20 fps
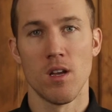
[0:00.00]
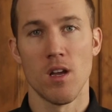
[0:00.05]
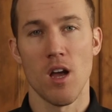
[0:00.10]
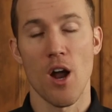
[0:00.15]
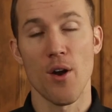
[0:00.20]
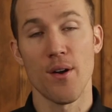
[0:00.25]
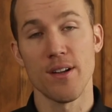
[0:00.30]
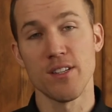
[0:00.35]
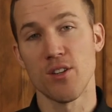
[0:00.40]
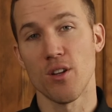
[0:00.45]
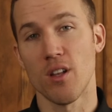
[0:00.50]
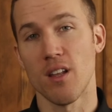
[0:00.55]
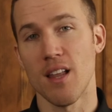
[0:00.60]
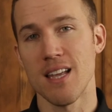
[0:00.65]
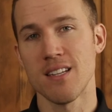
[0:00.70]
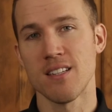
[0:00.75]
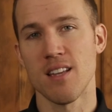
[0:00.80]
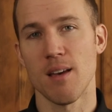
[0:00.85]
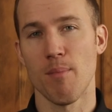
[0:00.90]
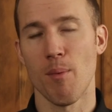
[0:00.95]
All right, so the
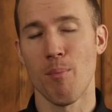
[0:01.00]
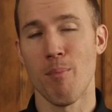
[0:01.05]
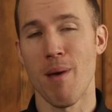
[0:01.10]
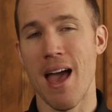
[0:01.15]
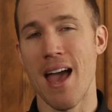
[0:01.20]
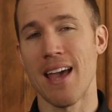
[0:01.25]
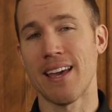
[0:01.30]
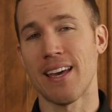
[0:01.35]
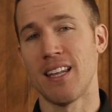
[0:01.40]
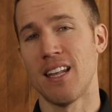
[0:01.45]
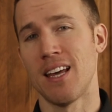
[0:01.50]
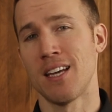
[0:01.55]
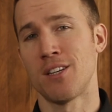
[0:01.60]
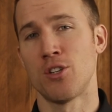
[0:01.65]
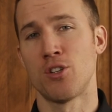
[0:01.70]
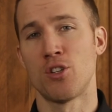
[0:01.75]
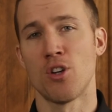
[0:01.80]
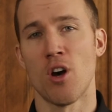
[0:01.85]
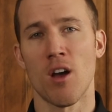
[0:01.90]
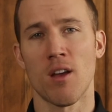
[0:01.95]
last type of bag I'd like
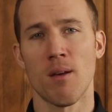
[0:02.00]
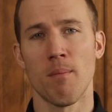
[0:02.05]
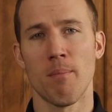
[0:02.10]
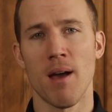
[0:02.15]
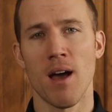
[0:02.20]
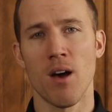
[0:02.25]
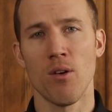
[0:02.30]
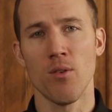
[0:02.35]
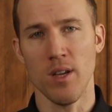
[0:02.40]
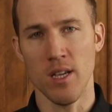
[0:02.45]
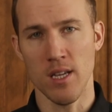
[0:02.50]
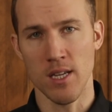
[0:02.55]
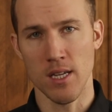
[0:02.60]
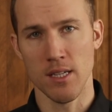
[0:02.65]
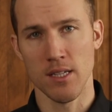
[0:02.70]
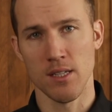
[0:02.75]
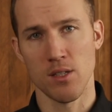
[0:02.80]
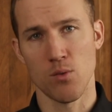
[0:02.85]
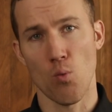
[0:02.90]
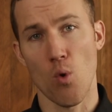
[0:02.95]
to talk about
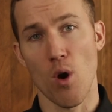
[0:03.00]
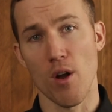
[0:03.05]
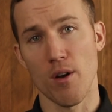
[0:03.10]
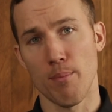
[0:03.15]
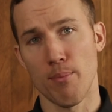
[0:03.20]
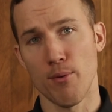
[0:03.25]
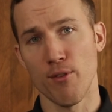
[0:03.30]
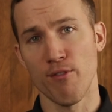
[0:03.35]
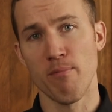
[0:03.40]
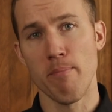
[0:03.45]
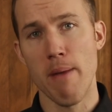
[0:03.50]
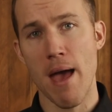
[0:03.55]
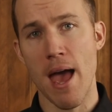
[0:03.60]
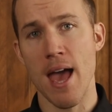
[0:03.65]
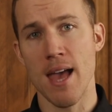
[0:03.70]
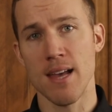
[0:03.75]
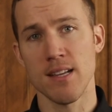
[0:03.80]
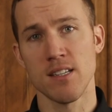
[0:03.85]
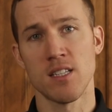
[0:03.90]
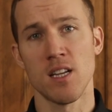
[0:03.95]
is waterproof
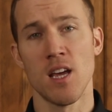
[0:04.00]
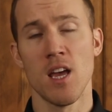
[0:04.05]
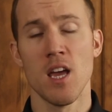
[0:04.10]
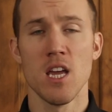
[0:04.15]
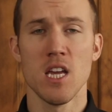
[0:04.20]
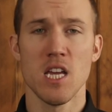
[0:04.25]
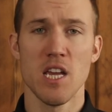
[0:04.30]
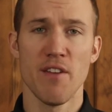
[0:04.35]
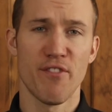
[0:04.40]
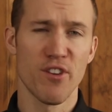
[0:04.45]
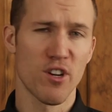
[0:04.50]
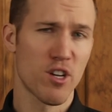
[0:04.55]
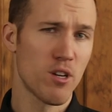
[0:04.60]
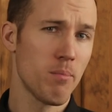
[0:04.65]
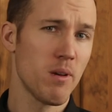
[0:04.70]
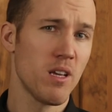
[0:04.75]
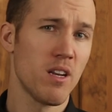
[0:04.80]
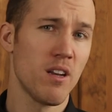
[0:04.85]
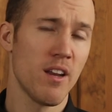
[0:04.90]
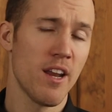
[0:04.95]
bags. If you're gonna
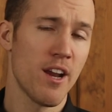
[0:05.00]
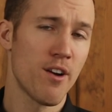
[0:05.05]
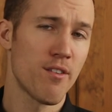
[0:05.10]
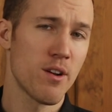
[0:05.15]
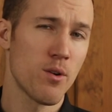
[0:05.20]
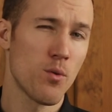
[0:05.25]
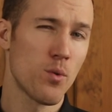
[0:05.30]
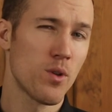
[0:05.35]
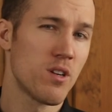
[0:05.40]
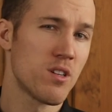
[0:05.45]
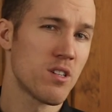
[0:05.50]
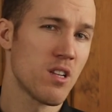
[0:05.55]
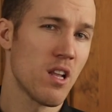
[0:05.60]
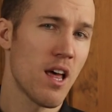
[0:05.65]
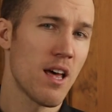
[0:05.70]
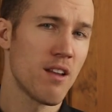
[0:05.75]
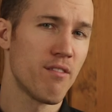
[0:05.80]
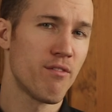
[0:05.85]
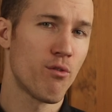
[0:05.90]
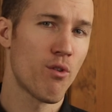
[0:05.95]
be in an area where there's a
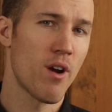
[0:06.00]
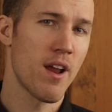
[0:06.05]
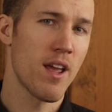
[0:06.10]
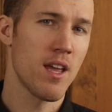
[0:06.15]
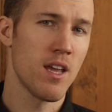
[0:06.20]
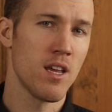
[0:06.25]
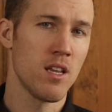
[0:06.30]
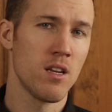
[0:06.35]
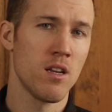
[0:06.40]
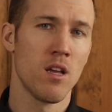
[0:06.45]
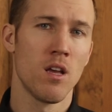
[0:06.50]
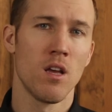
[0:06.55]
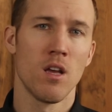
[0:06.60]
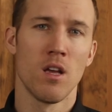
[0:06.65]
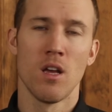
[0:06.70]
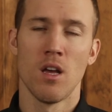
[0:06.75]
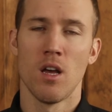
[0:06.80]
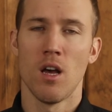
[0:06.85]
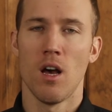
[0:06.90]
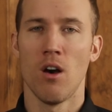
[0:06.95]
lot of rain,
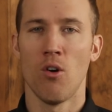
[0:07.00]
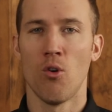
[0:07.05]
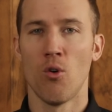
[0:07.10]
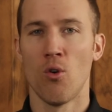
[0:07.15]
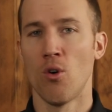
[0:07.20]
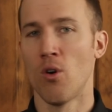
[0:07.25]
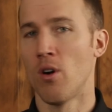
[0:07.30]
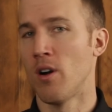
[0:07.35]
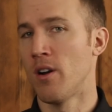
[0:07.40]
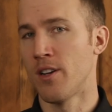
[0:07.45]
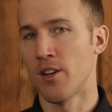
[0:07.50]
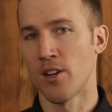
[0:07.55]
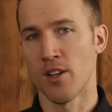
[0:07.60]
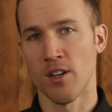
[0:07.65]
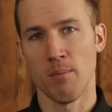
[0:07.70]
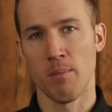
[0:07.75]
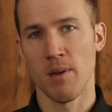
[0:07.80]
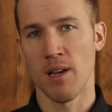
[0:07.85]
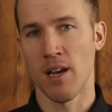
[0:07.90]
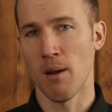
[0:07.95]
or you're
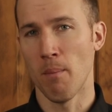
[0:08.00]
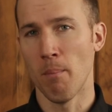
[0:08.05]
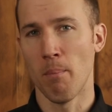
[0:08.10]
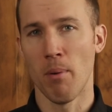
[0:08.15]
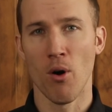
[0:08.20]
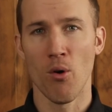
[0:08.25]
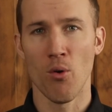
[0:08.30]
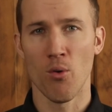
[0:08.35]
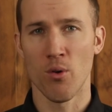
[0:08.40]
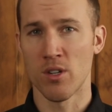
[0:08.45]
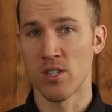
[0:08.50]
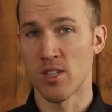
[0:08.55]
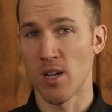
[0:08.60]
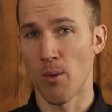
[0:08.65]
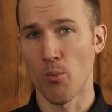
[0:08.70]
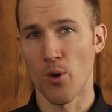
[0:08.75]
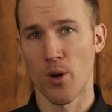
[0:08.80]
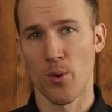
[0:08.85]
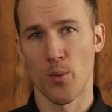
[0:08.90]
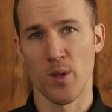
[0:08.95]
gonna be on a boat or
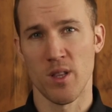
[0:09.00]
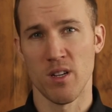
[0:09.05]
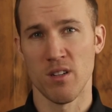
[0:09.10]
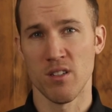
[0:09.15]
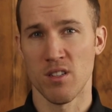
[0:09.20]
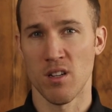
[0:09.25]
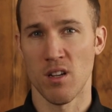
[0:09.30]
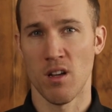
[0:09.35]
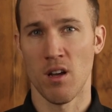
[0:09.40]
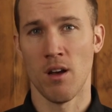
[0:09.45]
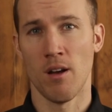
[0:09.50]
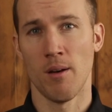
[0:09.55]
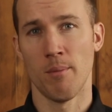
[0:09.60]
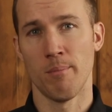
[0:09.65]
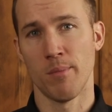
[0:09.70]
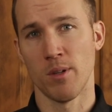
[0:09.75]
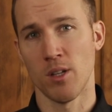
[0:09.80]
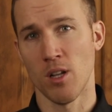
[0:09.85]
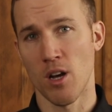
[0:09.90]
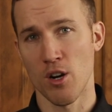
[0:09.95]
somewhere where there's
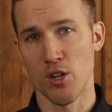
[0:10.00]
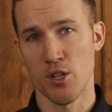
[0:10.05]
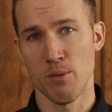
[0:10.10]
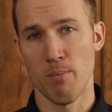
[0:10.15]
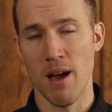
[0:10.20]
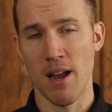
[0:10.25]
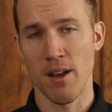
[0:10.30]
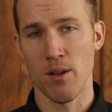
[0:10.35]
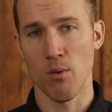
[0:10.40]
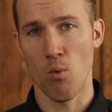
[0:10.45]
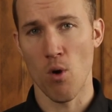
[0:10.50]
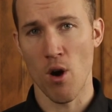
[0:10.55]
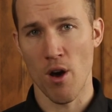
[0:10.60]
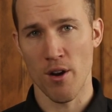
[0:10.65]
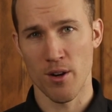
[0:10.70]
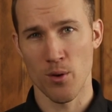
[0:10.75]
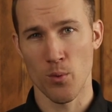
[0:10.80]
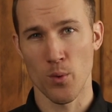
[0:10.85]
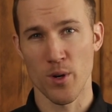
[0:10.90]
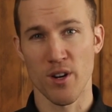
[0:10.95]
large body of
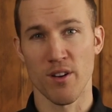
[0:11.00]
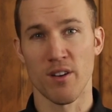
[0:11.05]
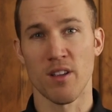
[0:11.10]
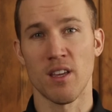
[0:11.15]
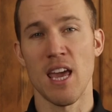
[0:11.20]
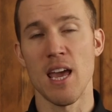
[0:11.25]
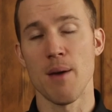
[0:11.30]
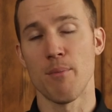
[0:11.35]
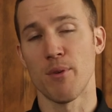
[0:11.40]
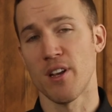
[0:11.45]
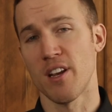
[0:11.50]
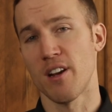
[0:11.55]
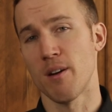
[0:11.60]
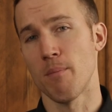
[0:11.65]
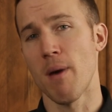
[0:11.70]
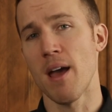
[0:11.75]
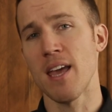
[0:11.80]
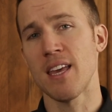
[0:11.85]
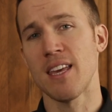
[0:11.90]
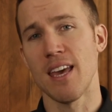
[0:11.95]
water where your camera gear
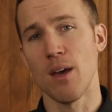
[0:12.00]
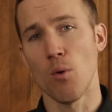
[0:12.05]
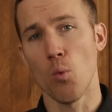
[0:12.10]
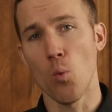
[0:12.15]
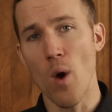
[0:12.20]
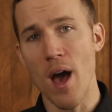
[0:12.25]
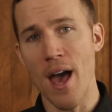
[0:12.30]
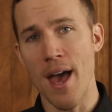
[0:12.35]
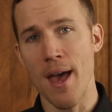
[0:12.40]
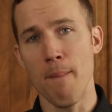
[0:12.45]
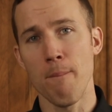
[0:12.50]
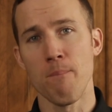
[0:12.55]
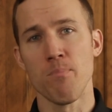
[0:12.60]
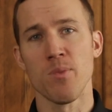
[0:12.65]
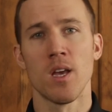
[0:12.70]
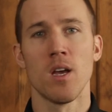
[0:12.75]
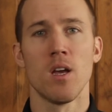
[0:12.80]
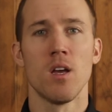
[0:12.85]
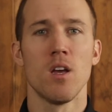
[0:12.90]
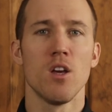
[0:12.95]
might get wet,
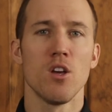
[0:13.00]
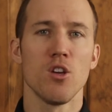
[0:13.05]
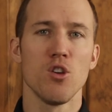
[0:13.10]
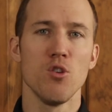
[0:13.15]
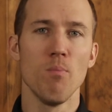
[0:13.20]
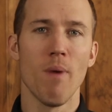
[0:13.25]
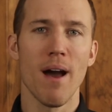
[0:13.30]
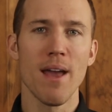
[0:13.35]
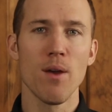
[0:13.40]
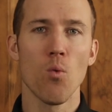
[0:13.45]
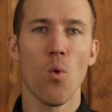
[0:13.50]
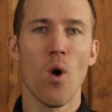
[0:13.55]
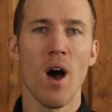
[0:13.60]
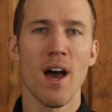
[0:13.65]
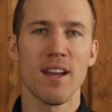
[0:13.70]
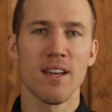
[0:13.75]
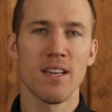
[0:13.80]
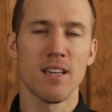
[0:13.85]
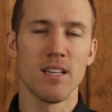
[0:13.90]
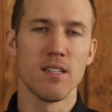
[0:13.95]
you might
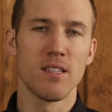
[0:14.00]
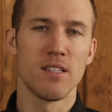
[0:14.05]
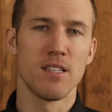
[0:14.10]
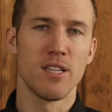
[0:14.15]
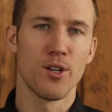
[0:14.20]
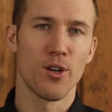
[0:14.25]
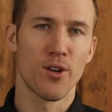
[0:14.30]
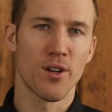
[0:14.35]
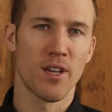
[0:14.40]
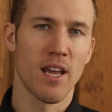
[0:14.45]
want to consider